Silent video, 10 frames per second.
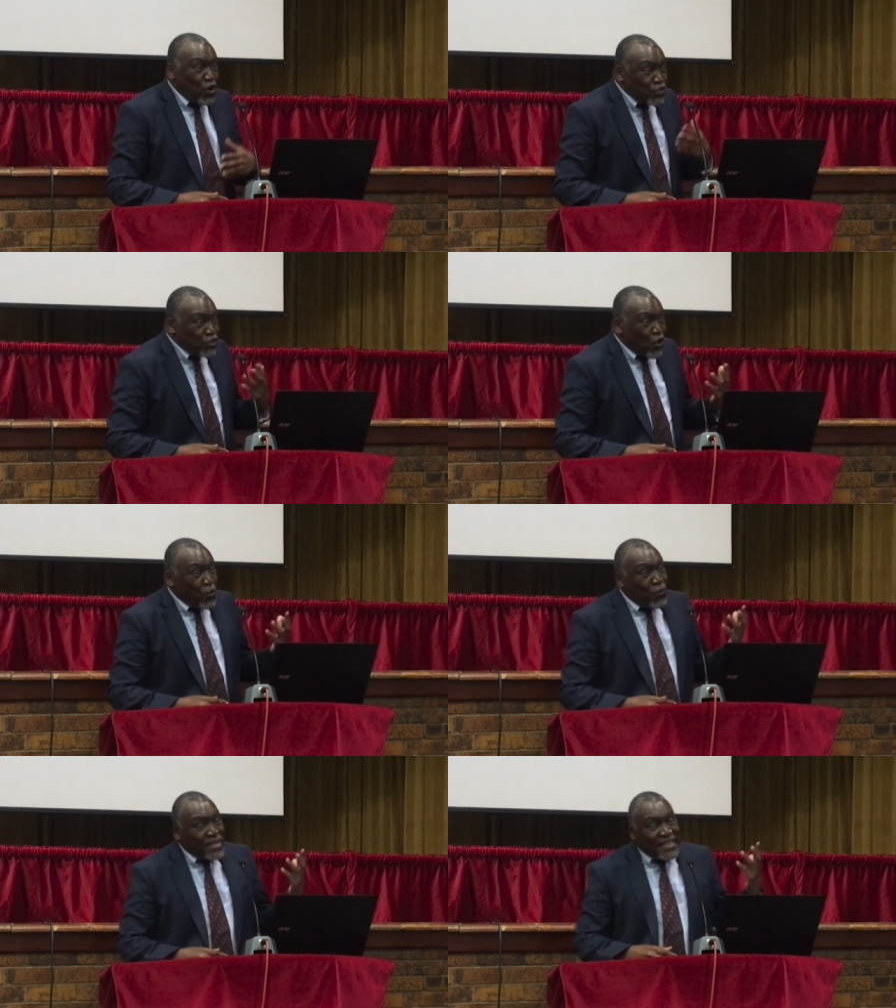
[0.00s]
and
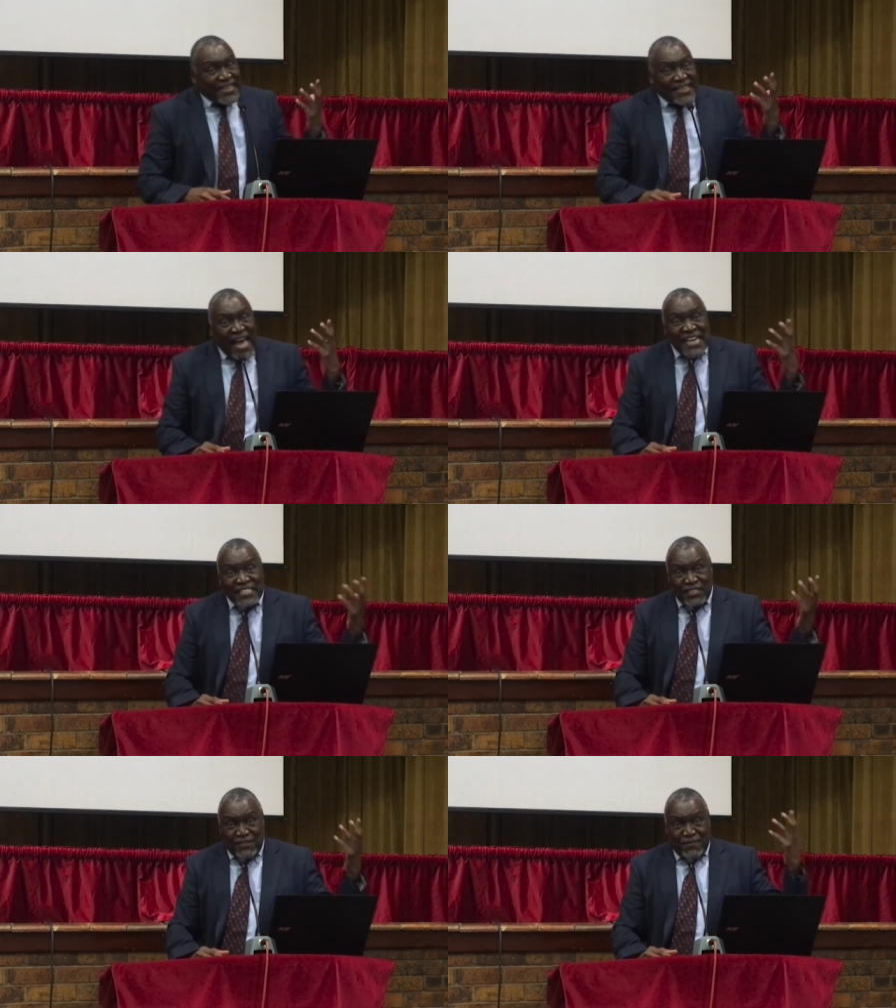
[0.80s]
also
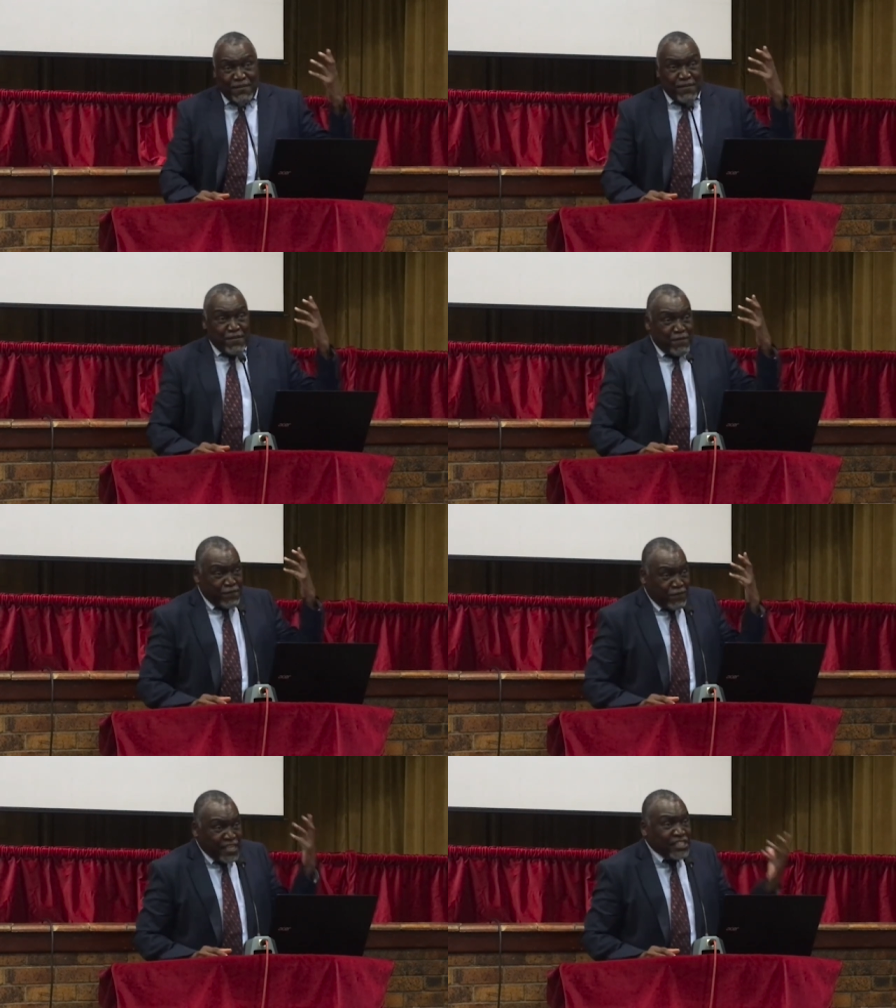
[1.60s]
with that
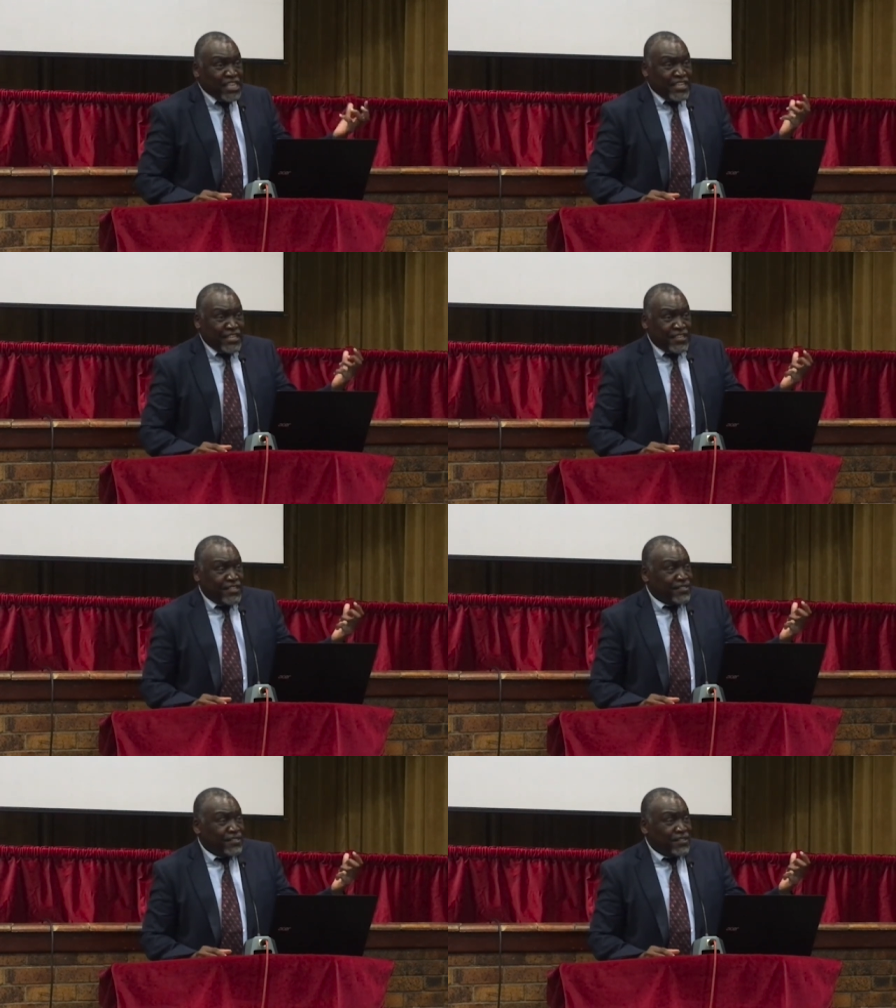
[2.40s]

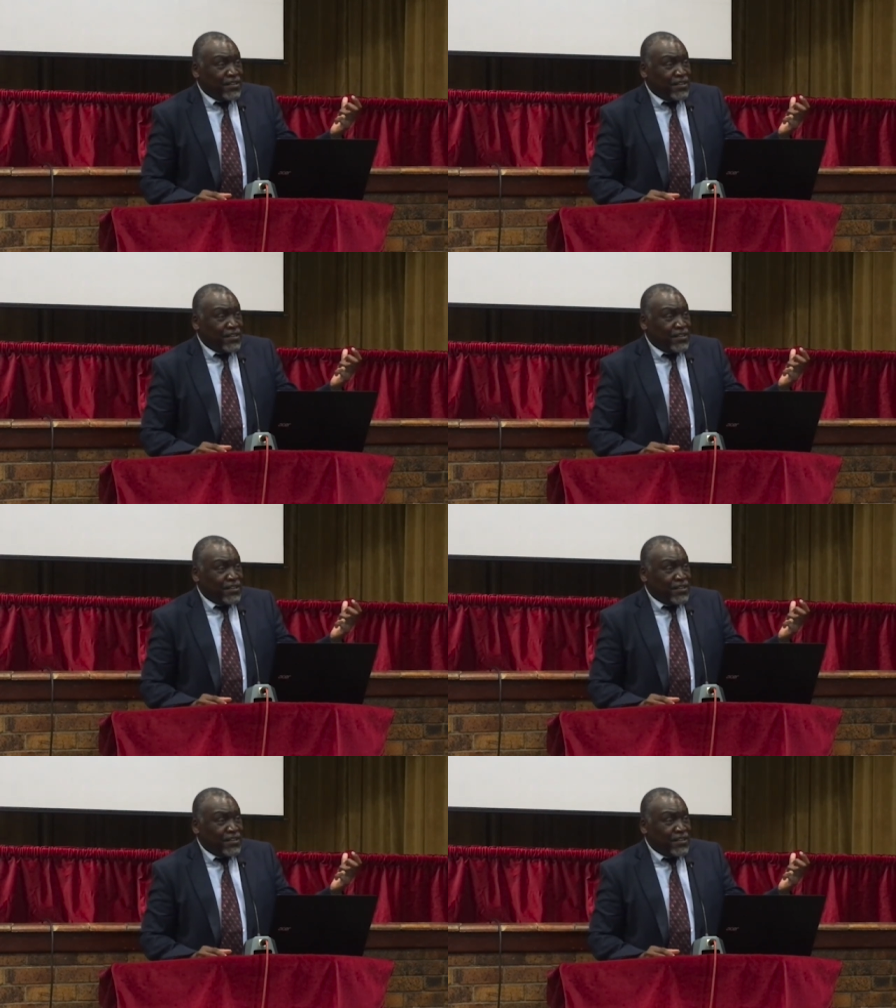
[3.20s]
vision